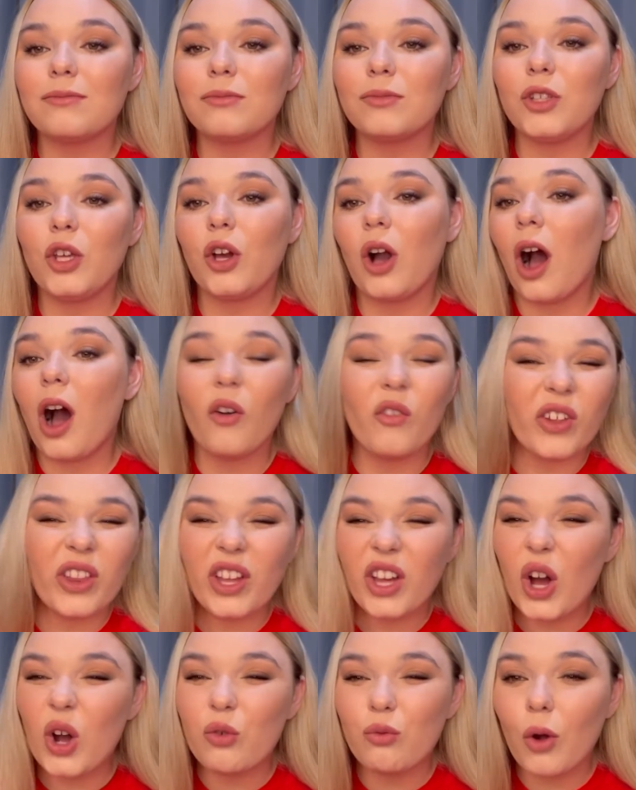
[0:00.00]
you can't really
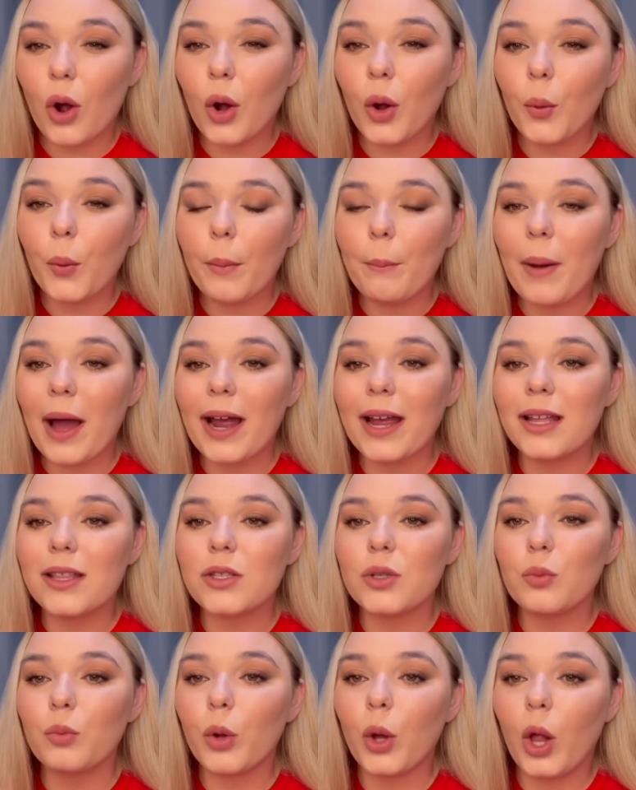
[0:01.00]
go wrong with buying
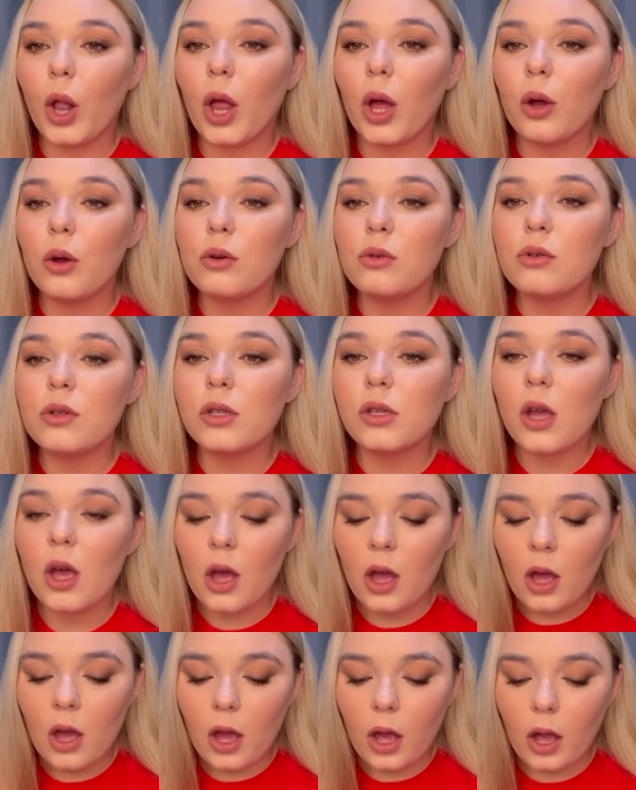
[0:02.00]
someone clothes.
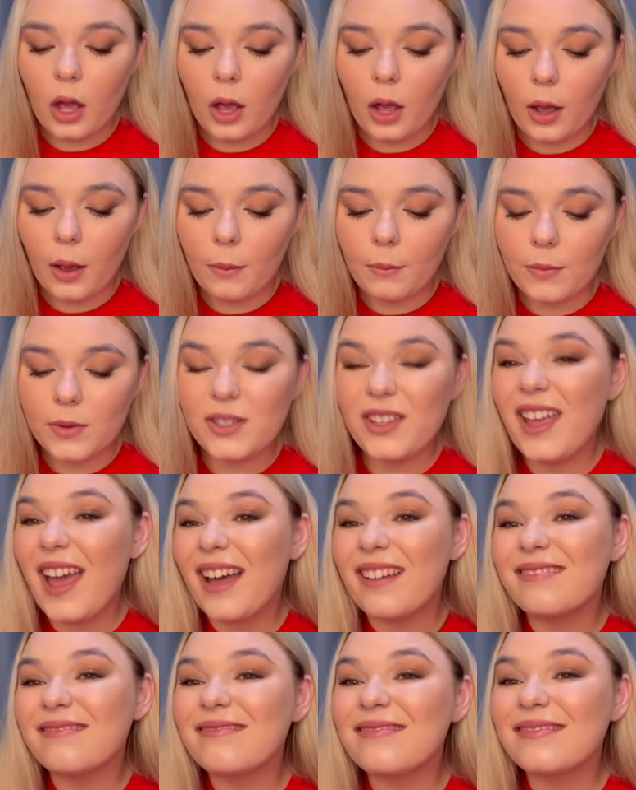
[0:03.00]
So yeah,
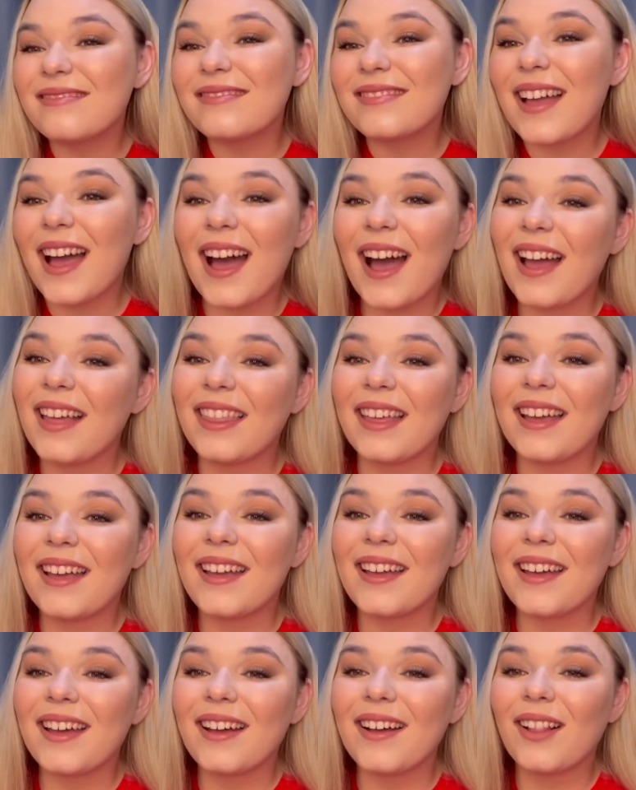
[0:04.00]
I
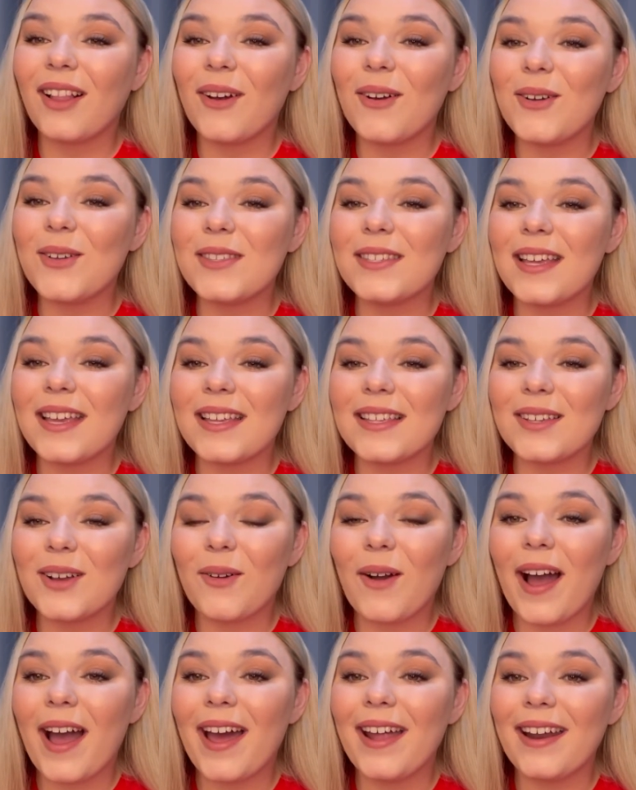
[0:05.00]
think clothes is
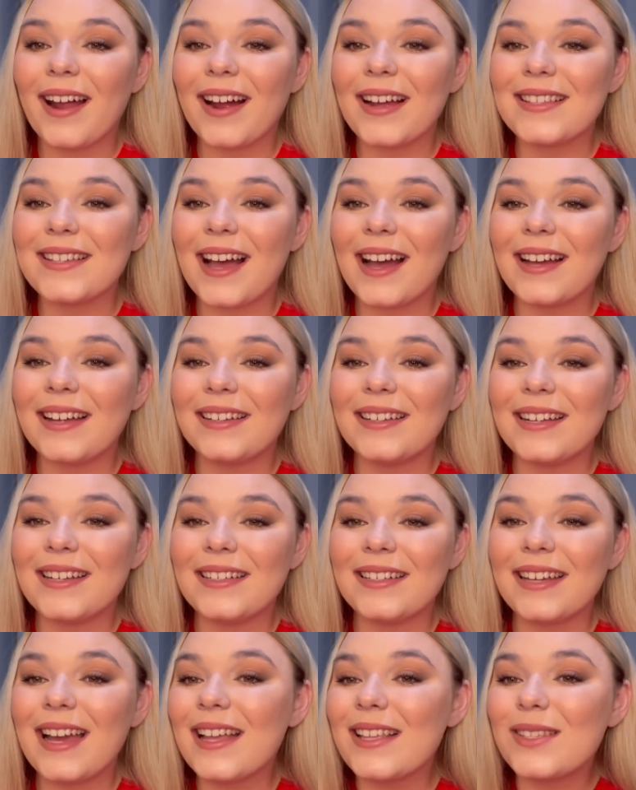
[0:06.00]
quite a nice idea
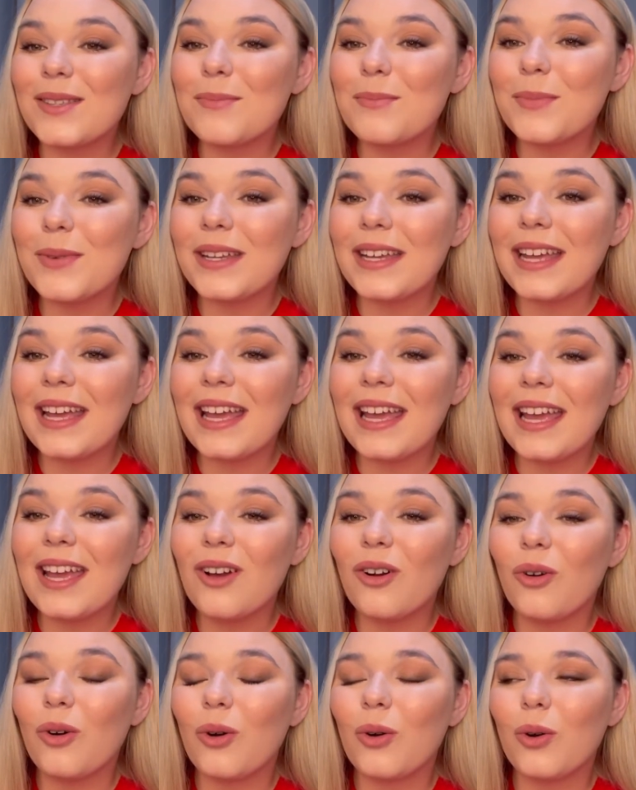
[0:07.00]
to get somebody,
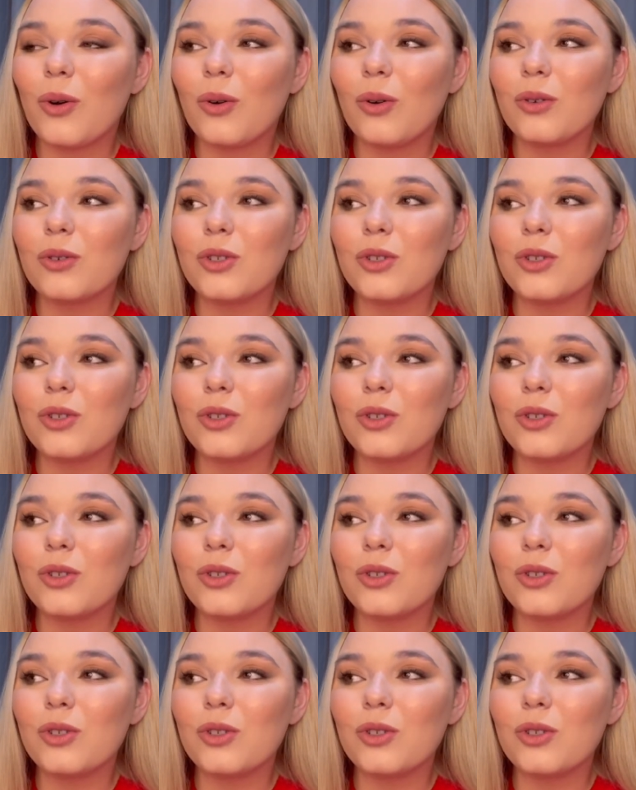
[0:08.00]
or